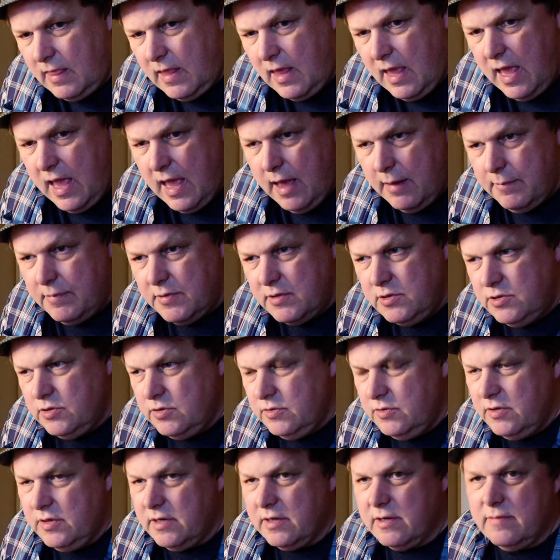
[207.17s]
amp
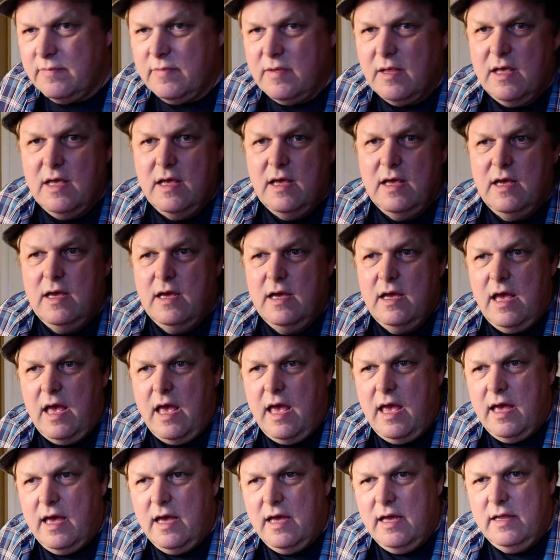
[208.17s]
tuner.
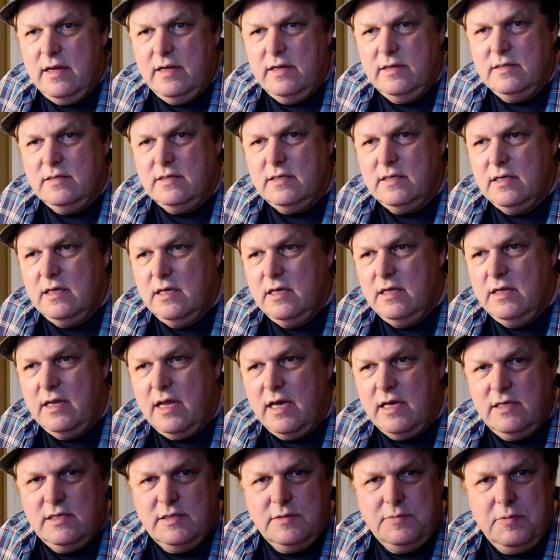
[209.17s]
And
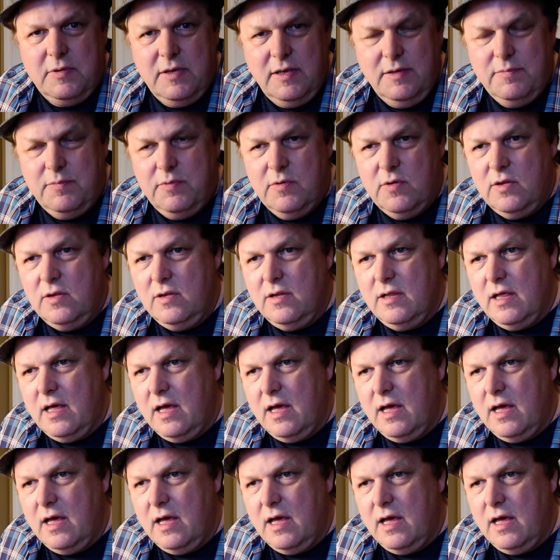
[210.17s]
nice people,